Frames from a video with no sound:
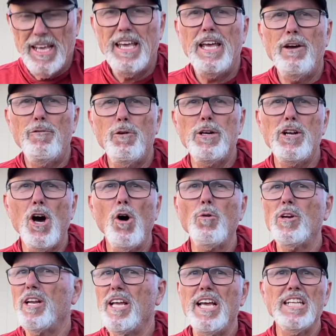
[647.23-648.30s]
If we don't,
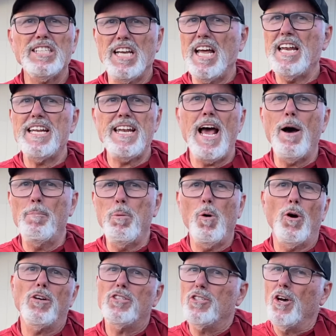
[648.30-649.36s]
it's going to
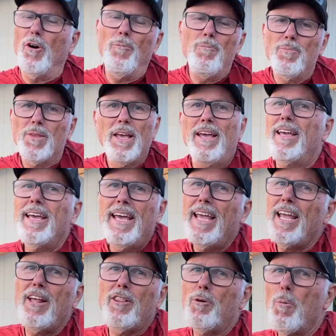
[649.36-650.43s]
downpour. So
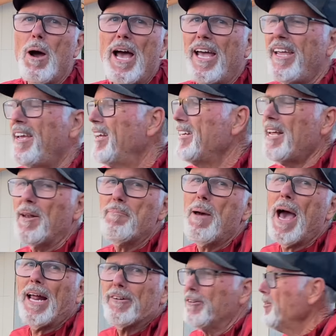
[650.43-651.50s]
either way, doesn't
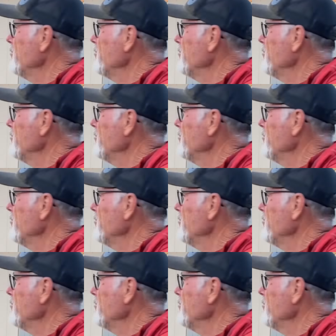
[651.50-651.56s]
matter.